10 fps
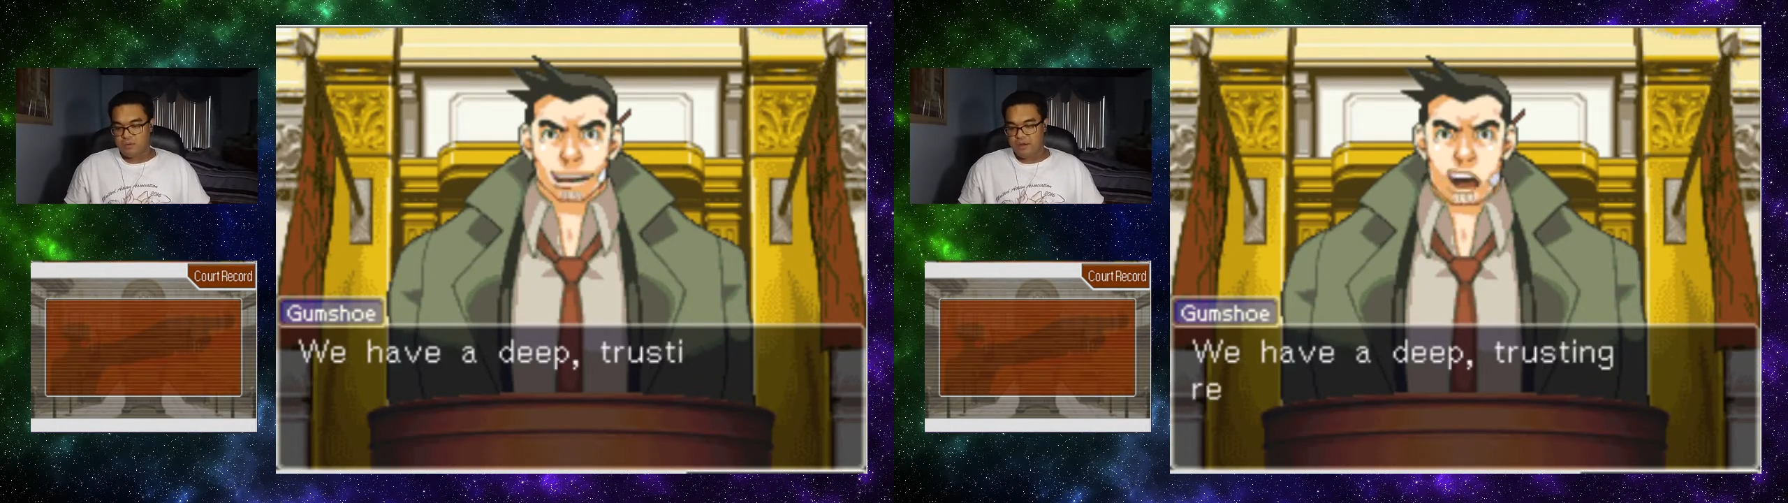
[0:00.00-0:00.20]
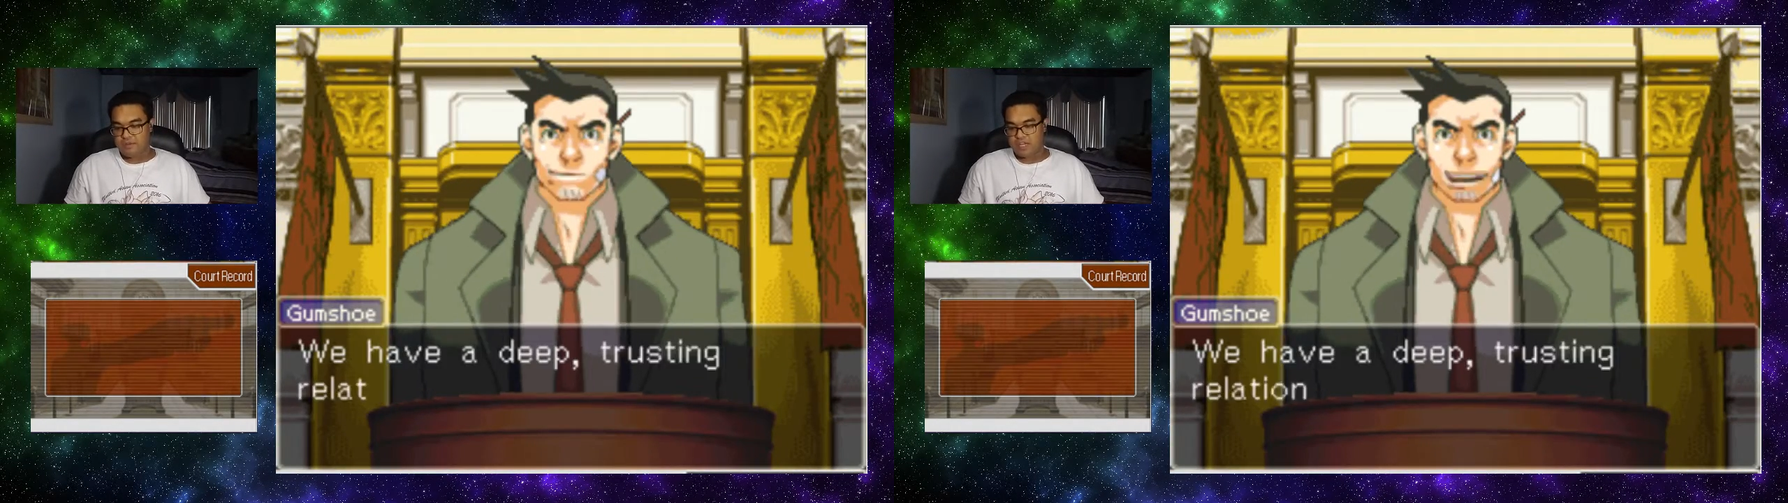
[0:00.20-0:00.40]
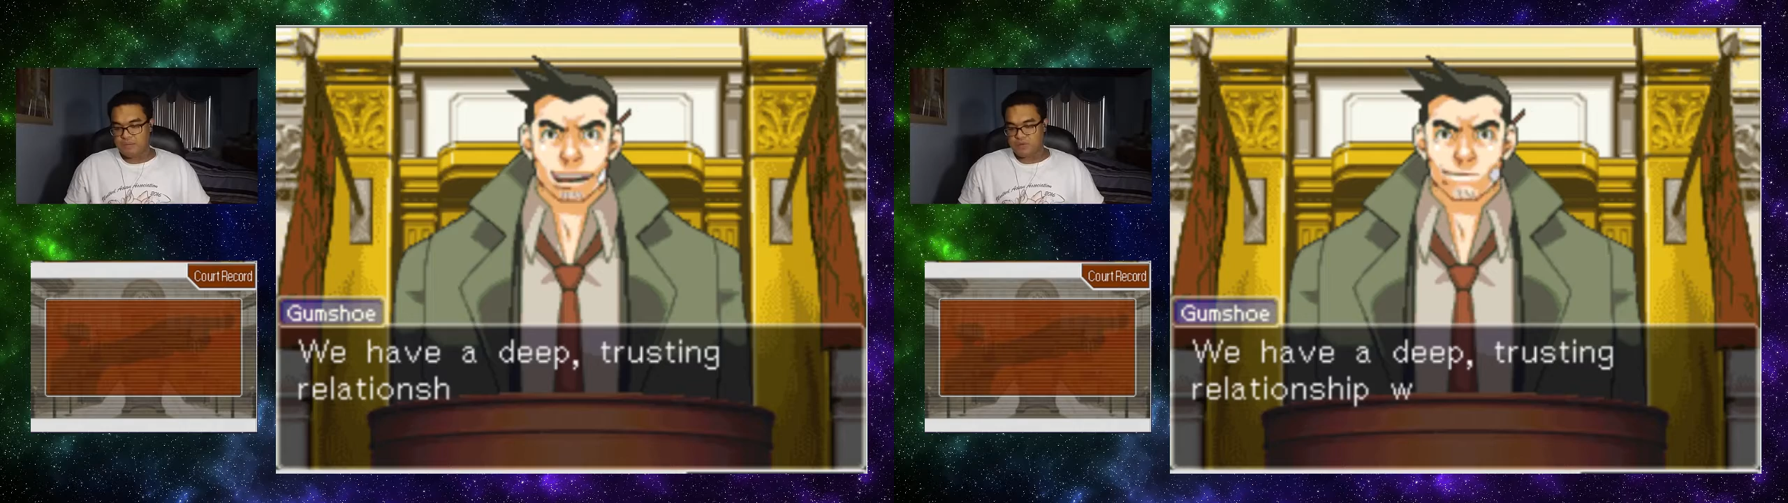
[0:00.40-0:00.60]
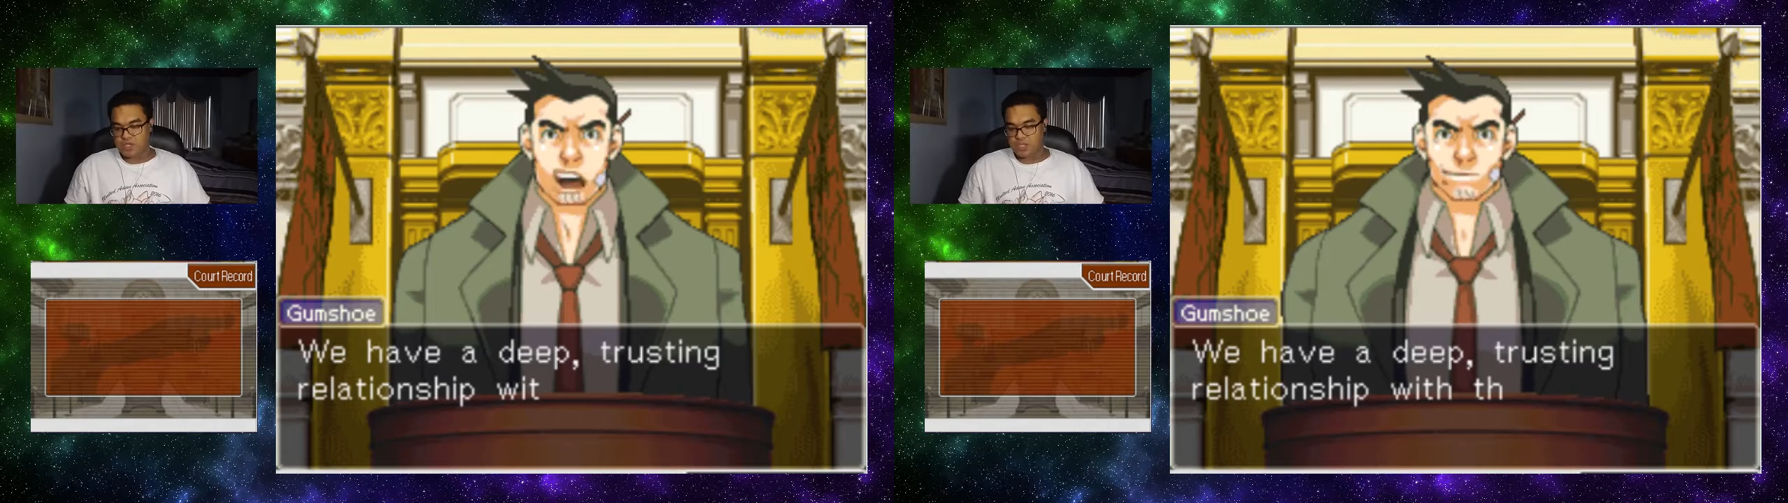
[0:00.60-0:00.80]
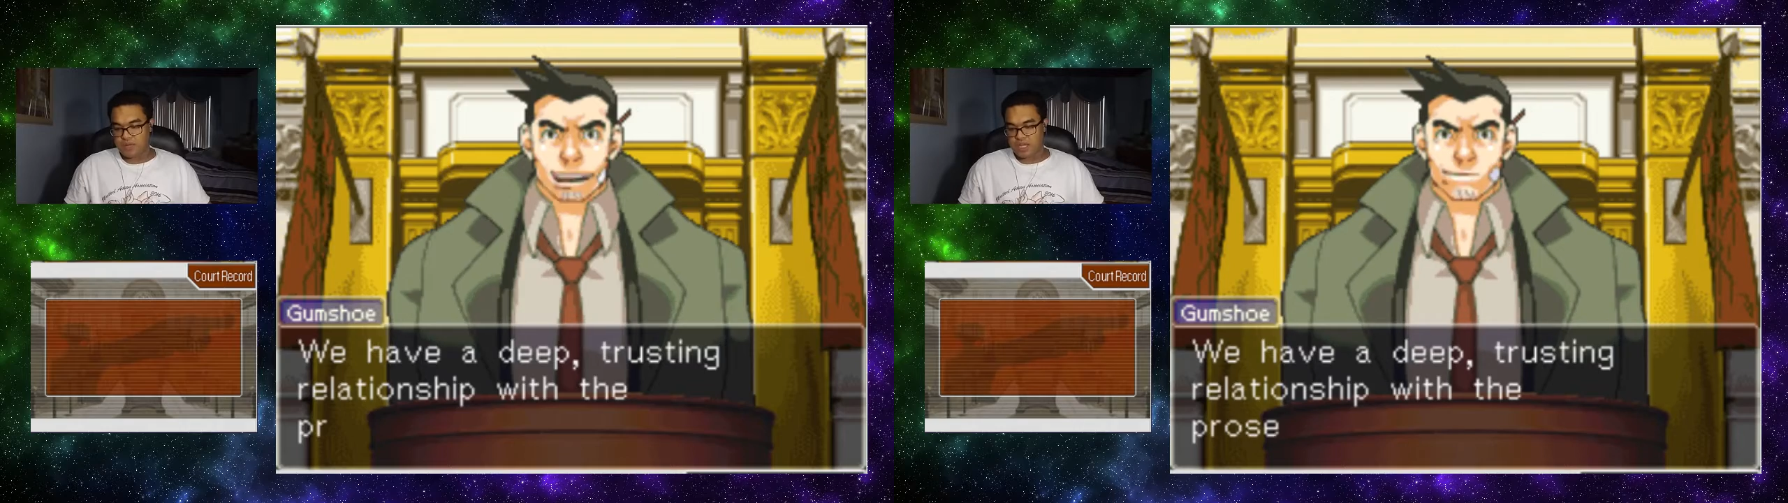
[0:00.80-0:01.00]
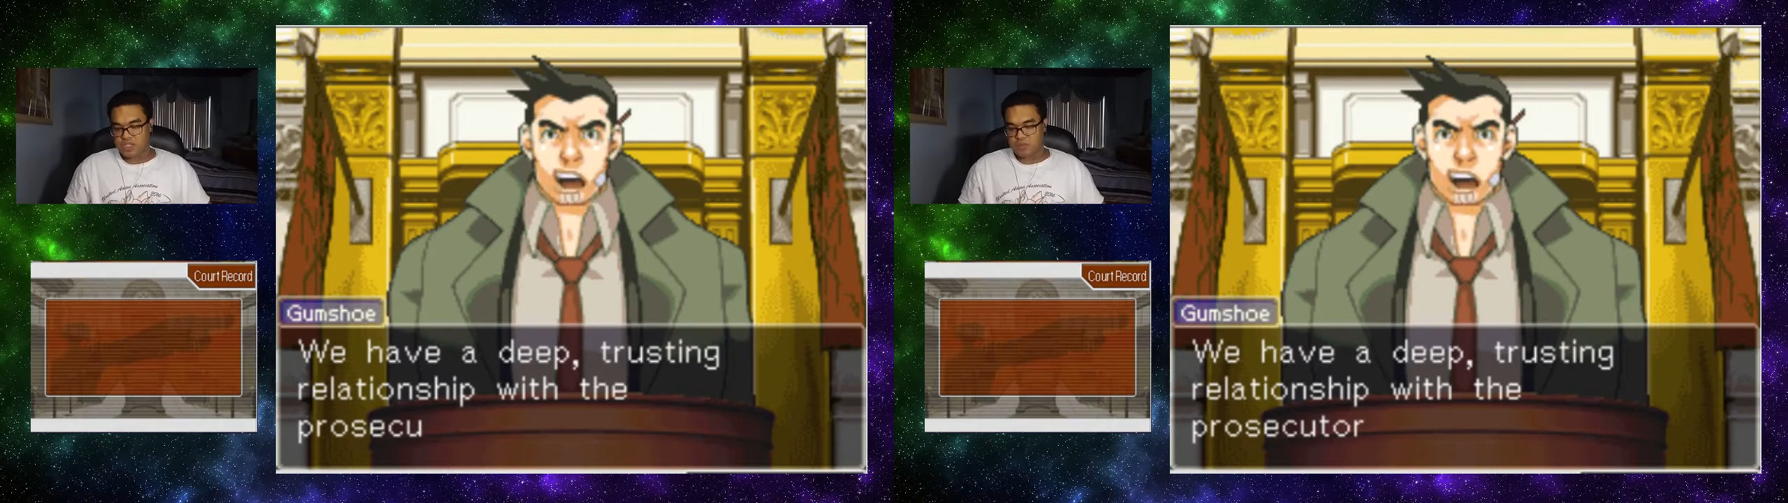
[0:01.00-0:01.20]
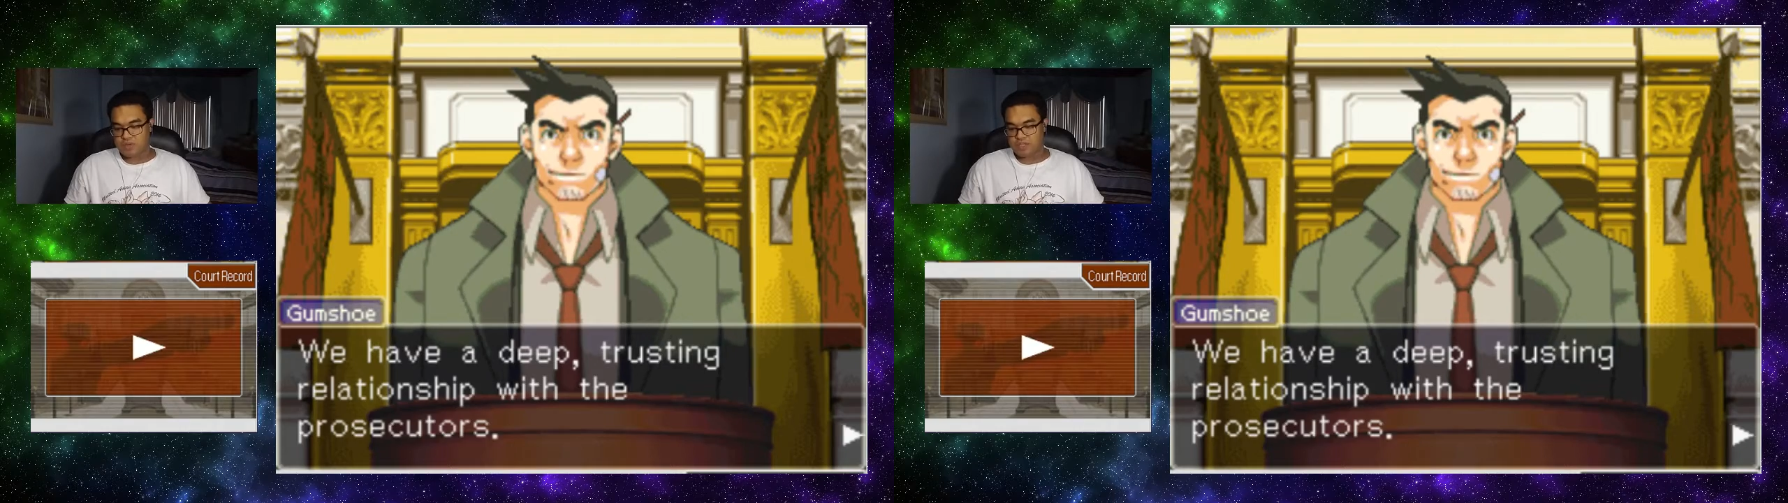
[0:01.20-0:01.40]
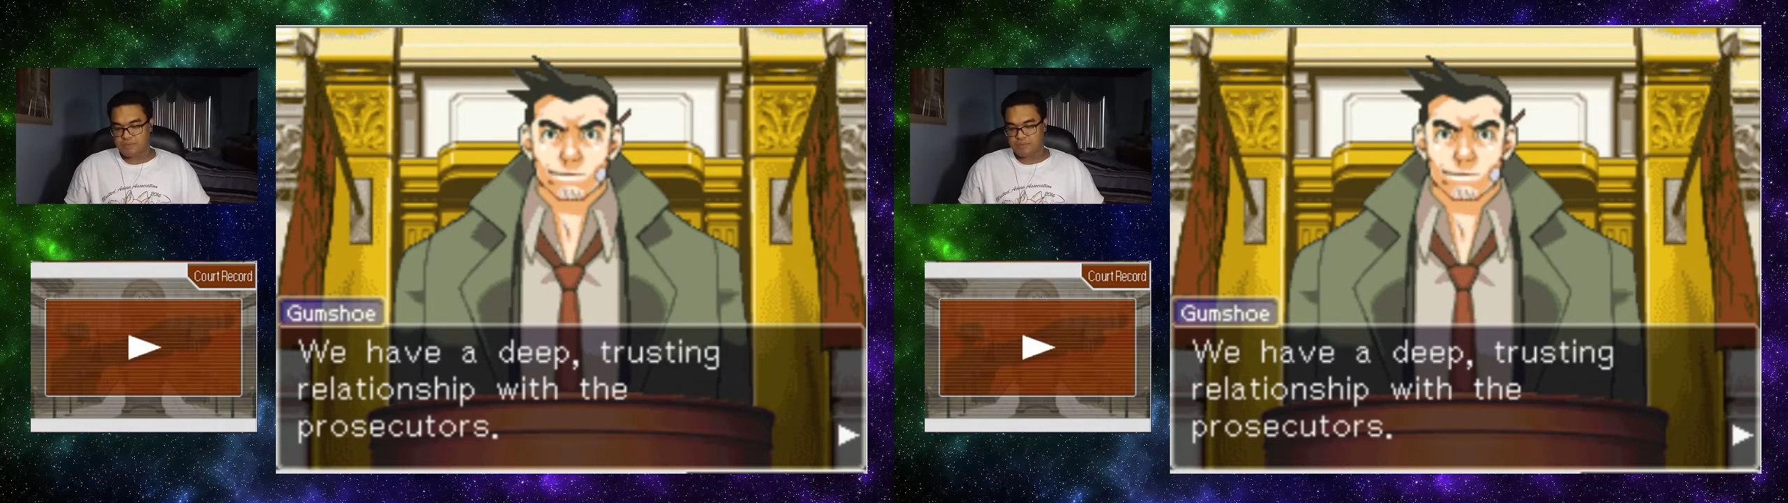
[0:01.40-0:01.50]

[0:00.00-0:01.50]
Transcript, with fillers: have a deep, trusting relationship with the